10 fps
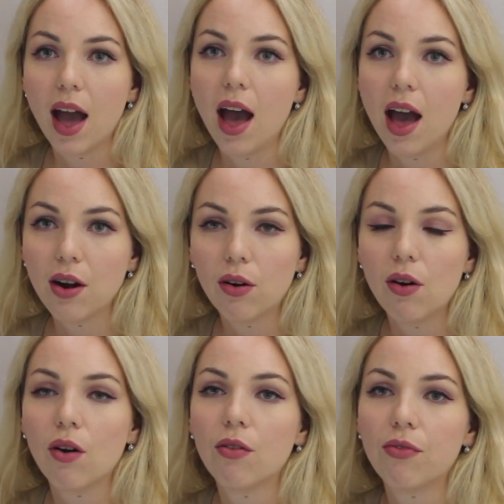
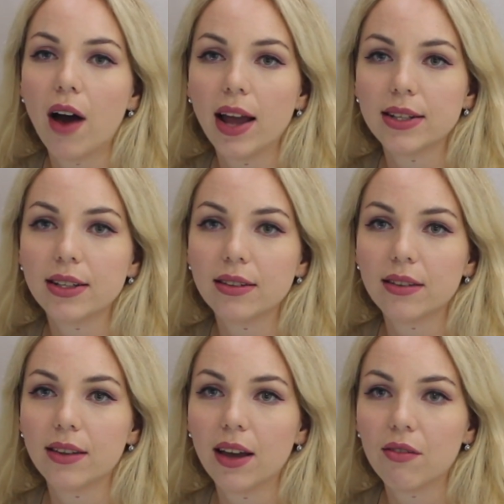of
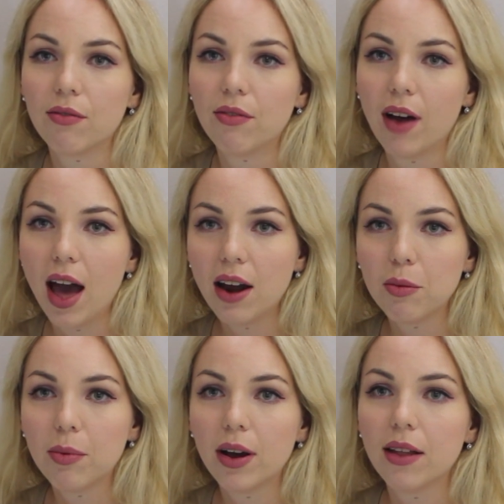finding the
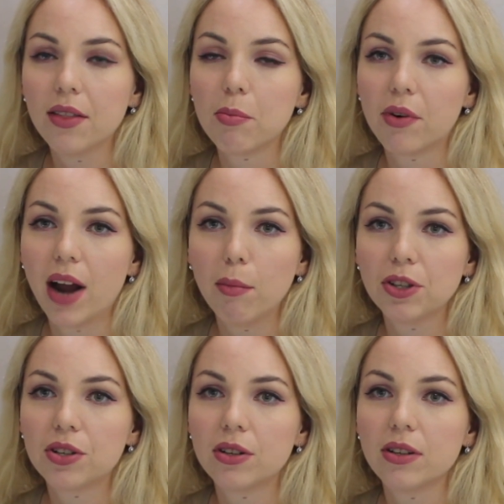variable, the
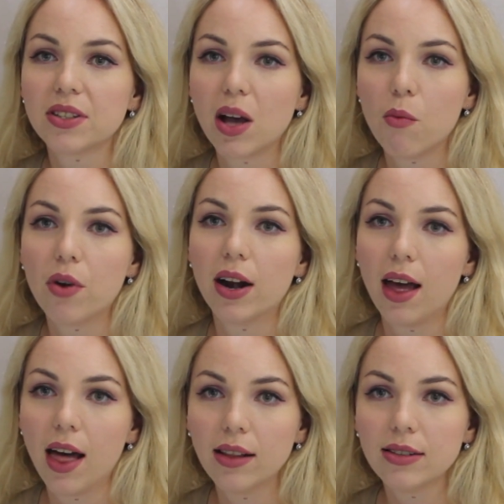parameter somewhere
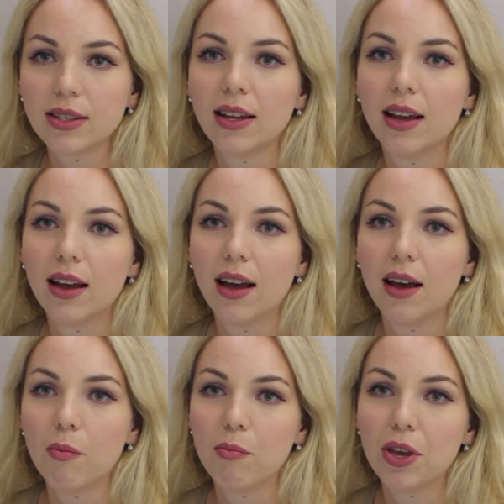else
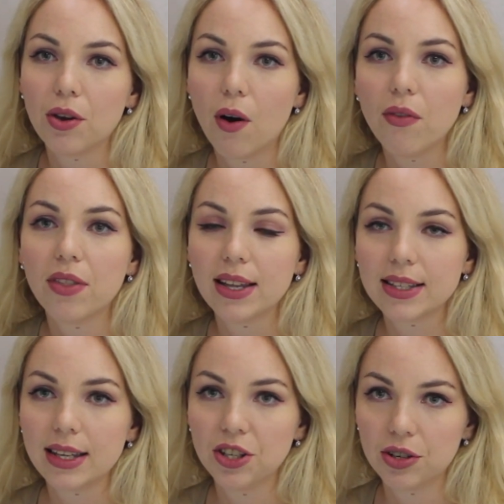beyond
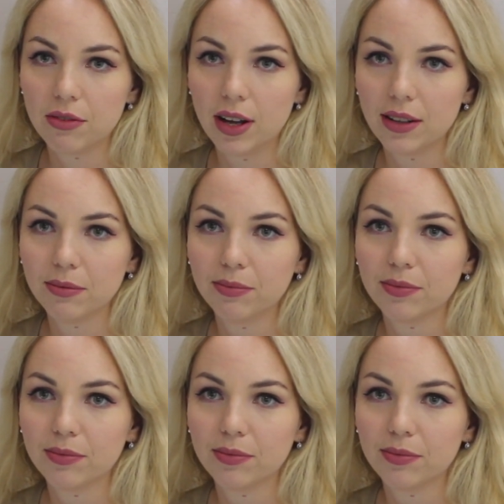this interval.